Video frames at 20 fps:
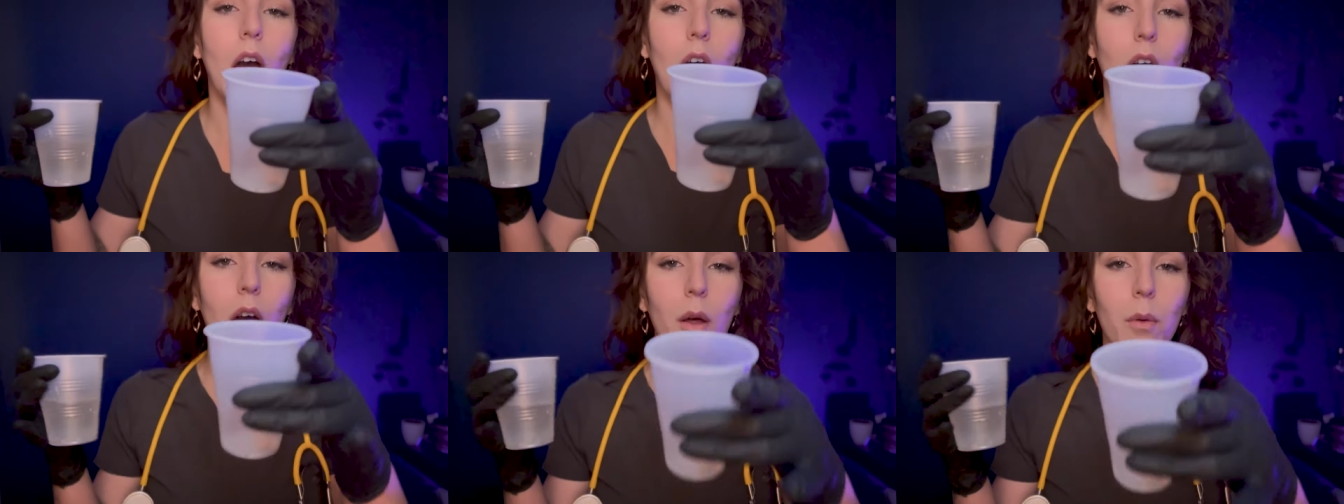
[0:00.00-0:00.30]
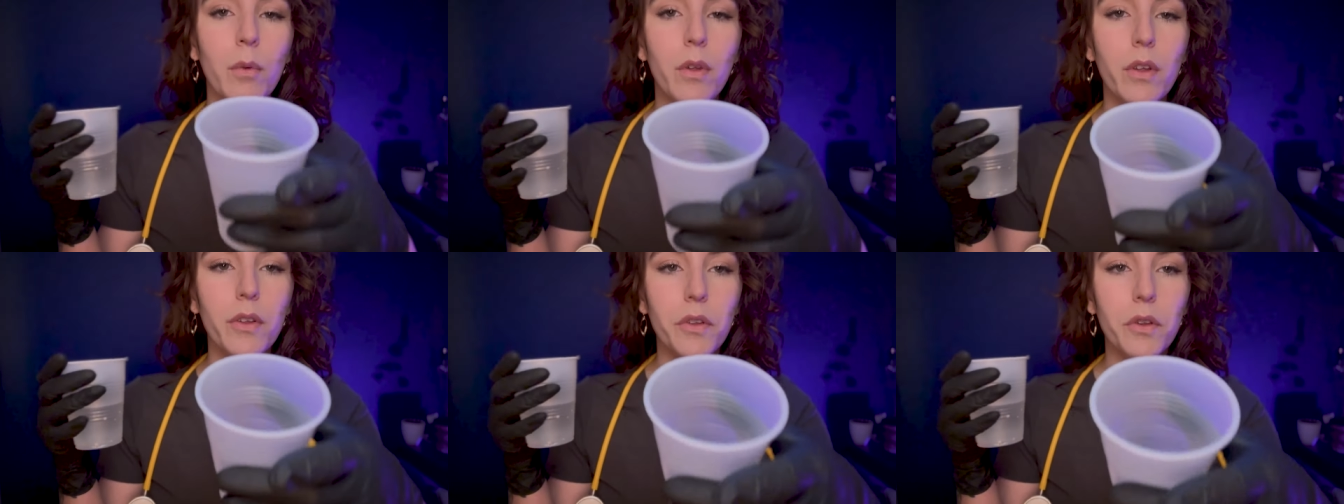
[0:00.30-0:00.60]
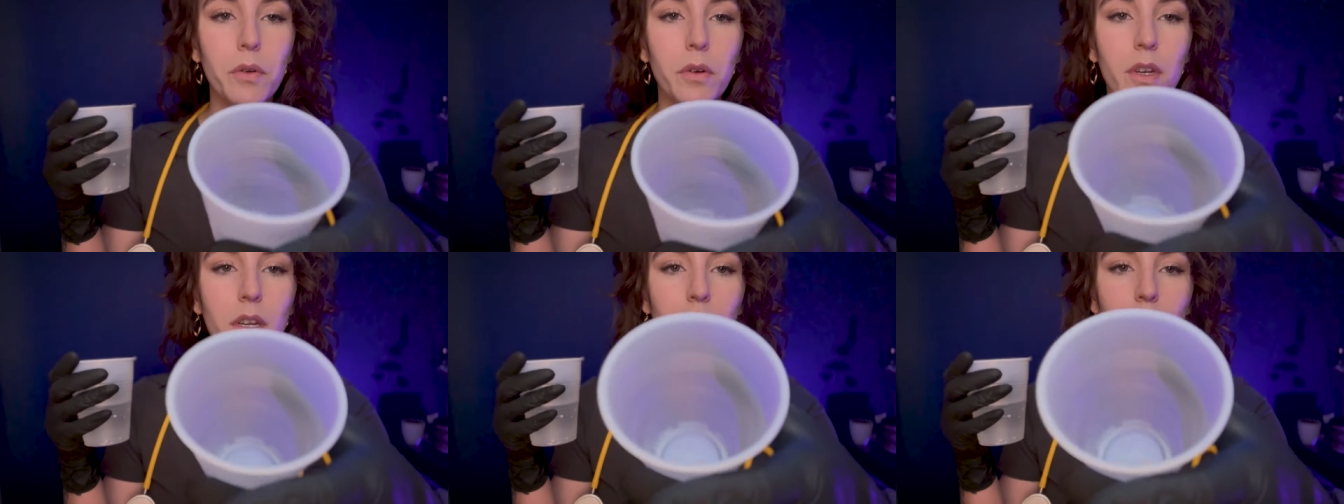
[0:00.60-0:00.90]
Um if
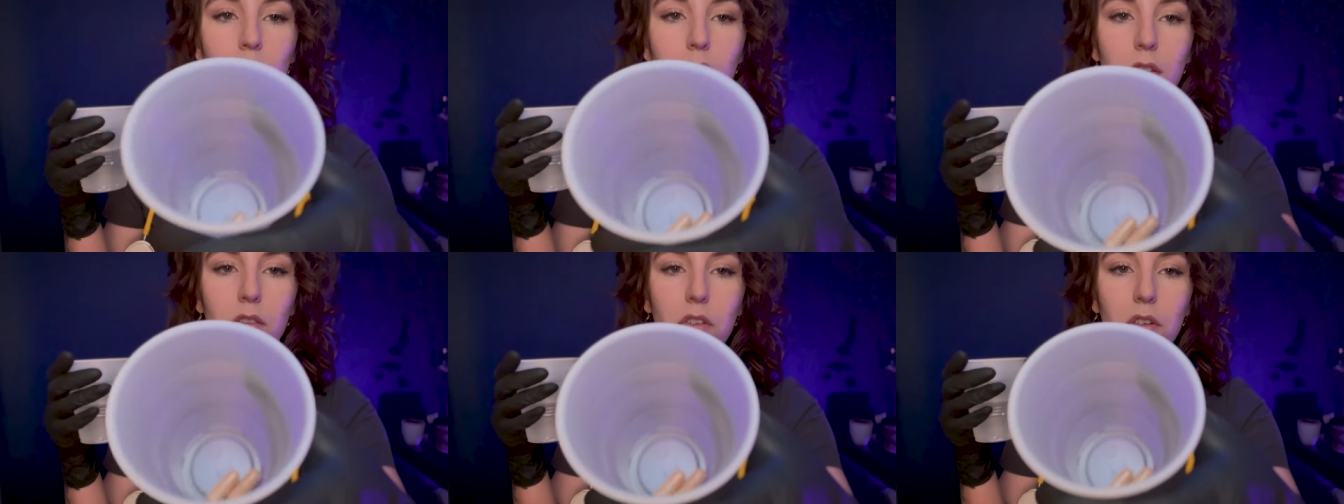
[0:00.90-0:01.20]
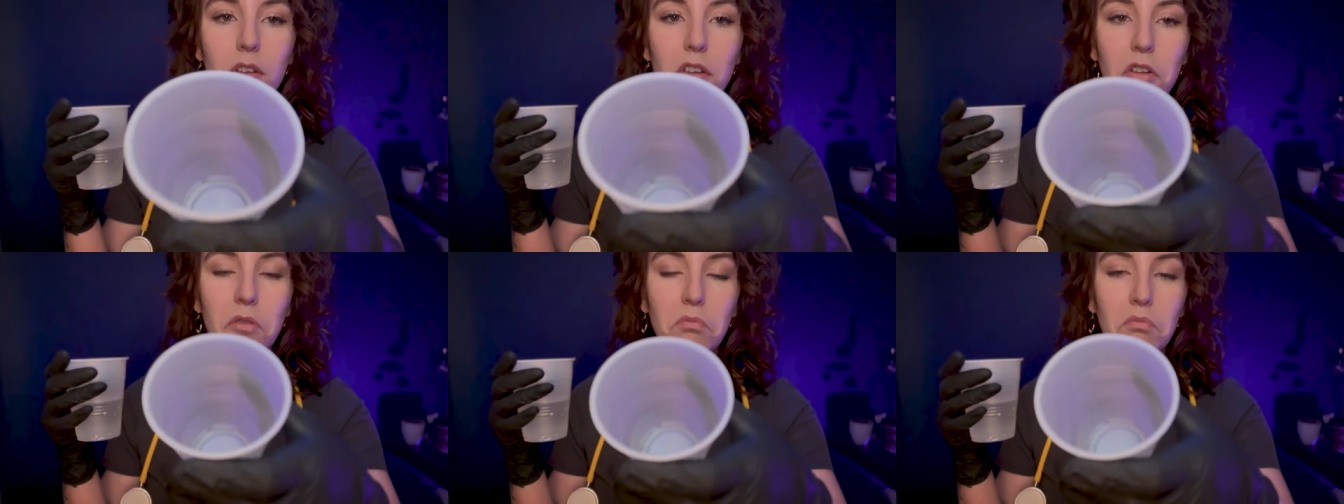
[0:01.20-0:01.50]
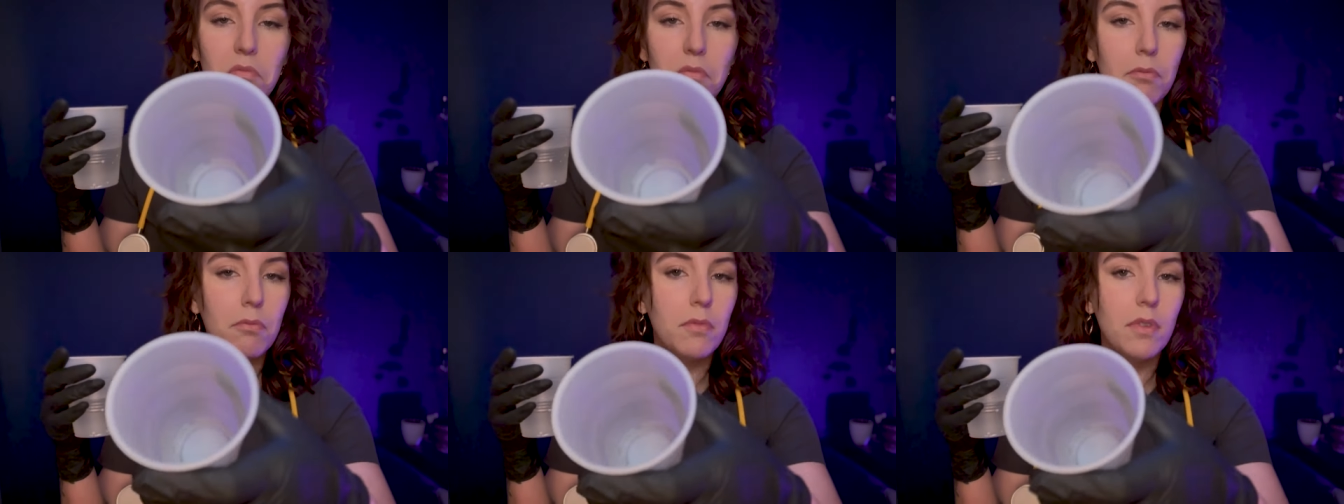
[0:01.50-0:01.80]
you wanna just
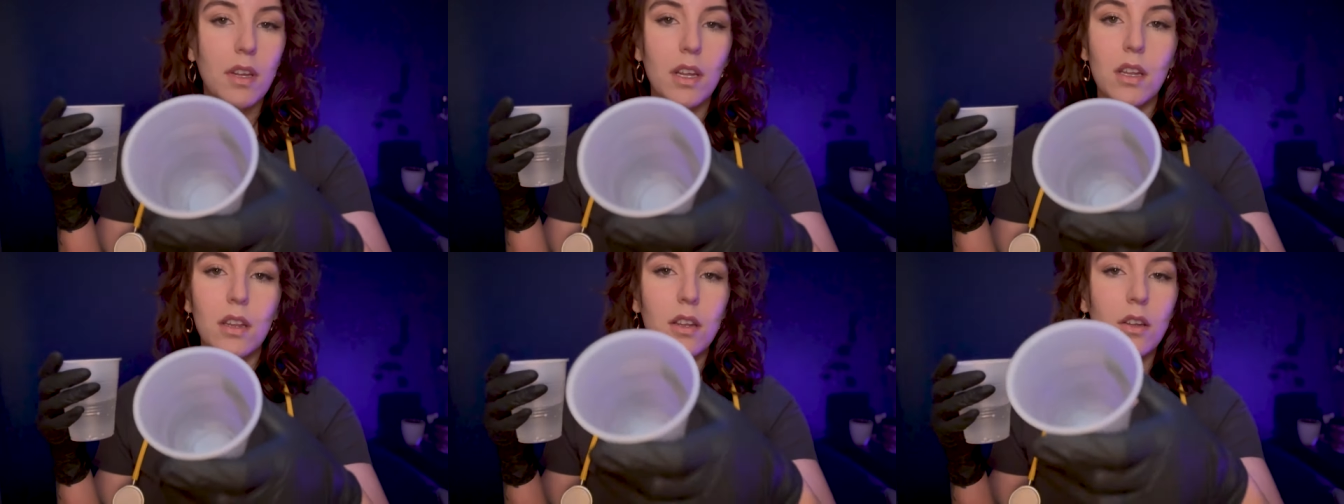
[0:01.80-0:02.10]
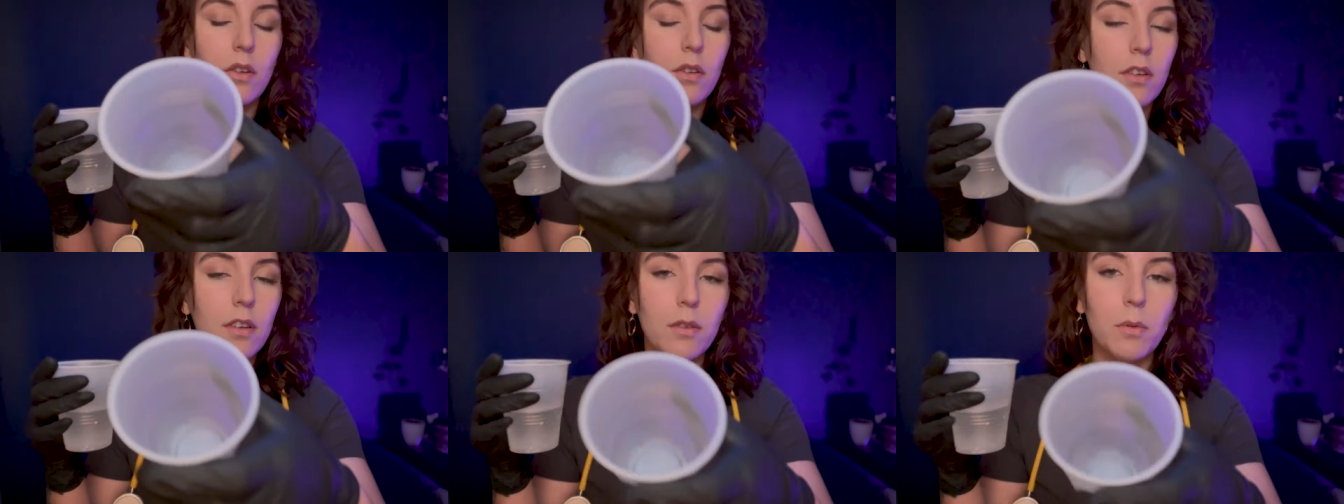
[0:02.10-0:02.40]
take those,